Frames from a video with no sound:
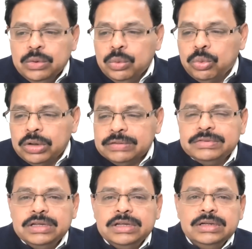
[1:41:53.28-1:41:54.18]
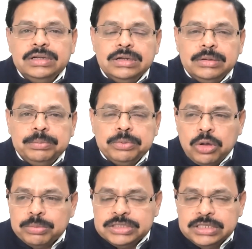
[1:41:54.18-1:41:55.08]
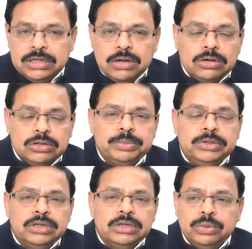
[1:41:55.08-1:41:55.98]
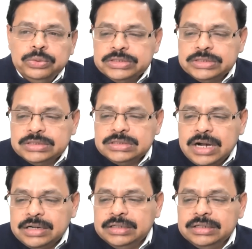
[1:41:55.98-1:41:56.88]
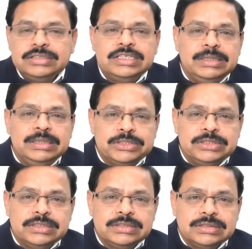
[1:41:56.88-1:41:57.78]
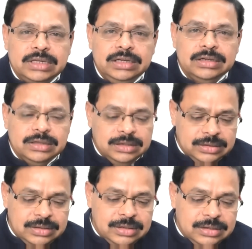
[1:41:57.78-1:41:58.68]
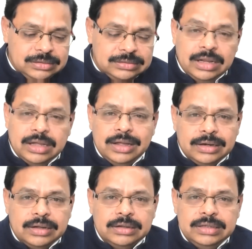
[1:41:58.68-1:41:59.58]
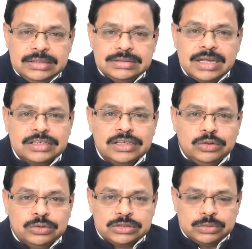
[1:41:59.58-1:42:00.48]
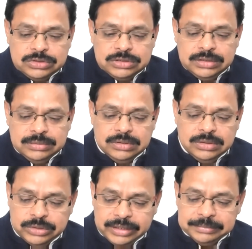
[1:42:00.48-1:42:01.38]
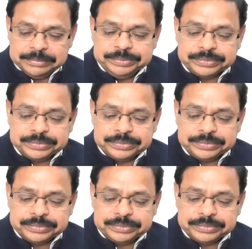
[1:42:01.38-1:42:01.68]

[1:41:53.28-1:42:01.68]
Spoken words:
One of the promising entrepreneur who is starting tea business in Telangana is asking you this question, Uday.